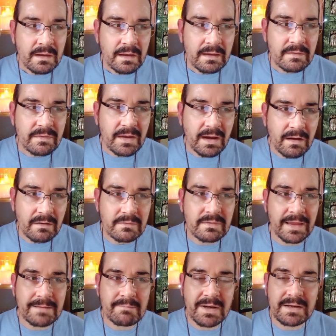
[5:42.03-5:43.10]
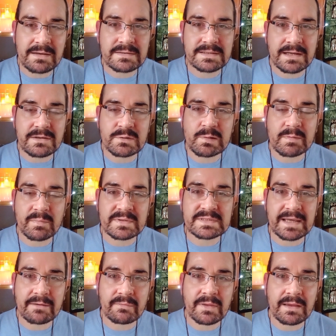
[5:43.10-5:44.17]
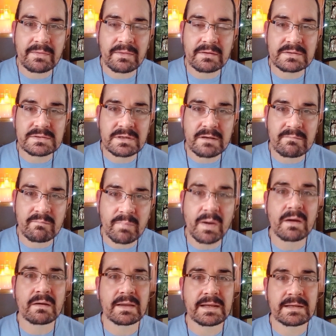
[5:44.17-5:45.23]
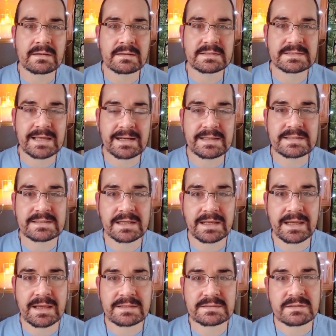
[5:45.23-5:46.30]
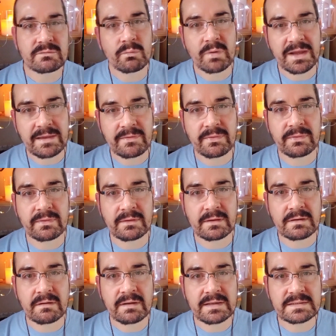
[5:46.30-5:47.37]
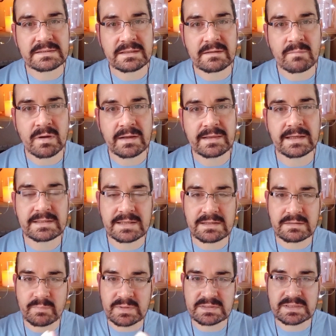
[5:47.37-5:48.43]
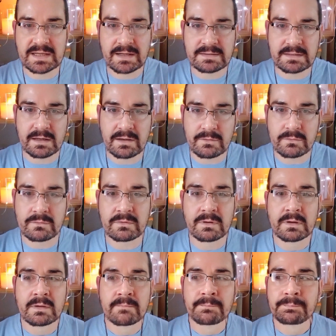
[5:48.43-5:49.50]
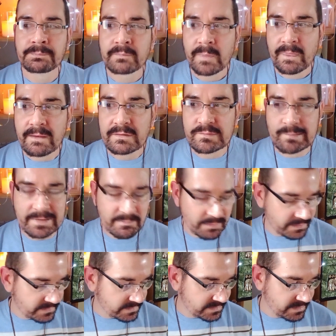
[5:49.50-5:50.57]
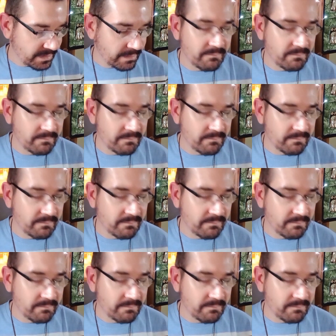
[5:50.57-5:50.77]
There aren't that many skin treatments out there that combine salicylic acid with niacinamide. They tend to be standalone treatments.